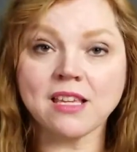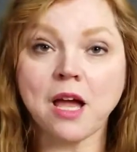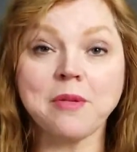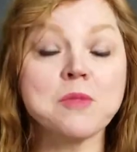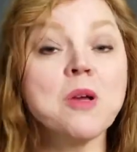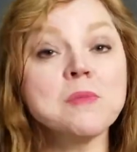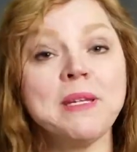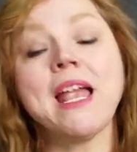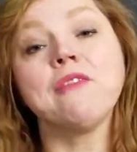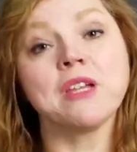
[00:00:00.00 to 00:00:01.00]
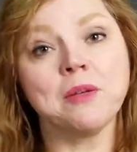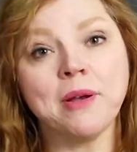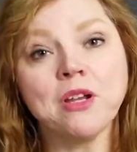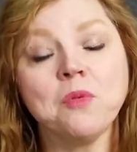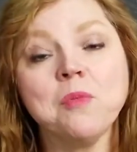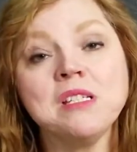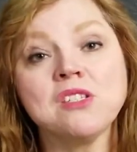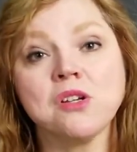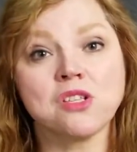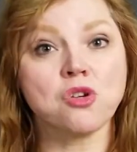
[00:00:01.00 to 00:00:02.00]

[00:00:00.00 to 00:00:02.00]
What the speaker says: It's supposed to be an African-American woman, so it's a